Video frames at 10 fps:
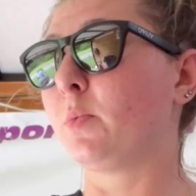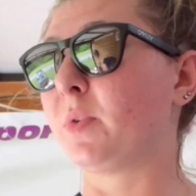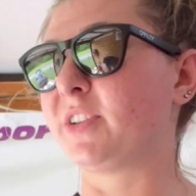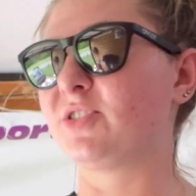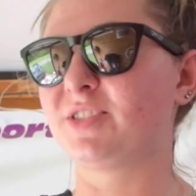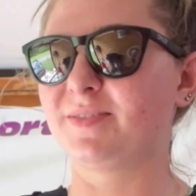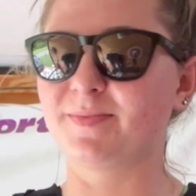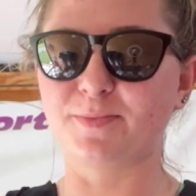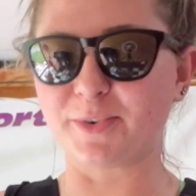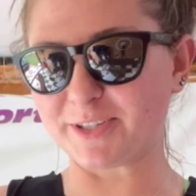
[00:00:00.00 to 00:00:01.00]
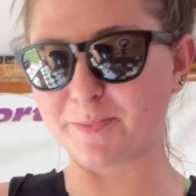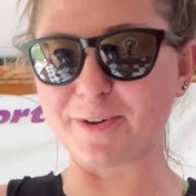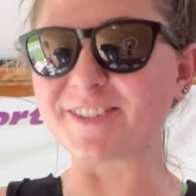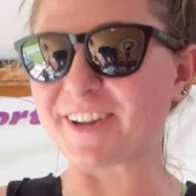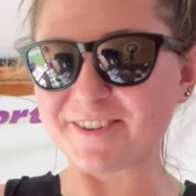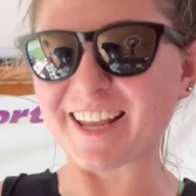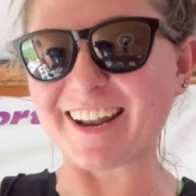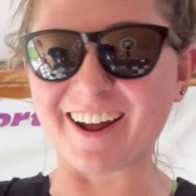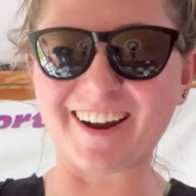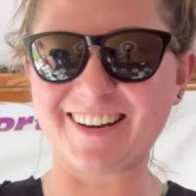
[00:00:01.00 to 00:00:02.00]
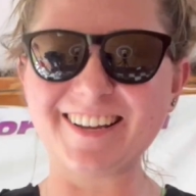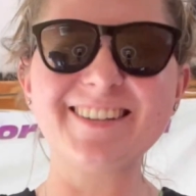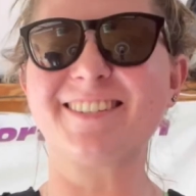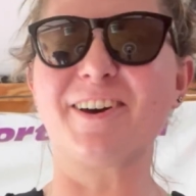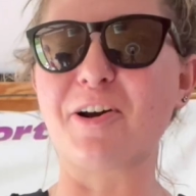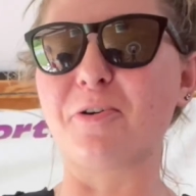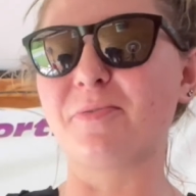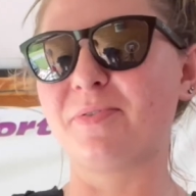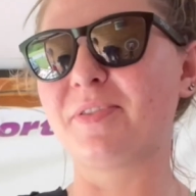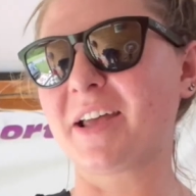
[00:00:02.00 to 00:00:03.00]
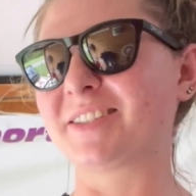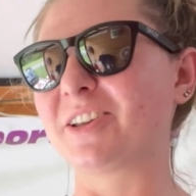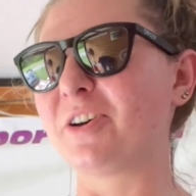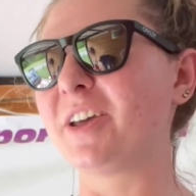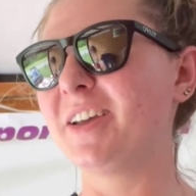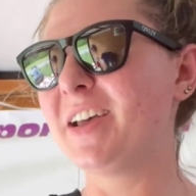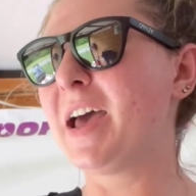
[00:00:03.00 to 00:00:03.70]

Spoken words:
which we're supposed to go 1090, so that's good.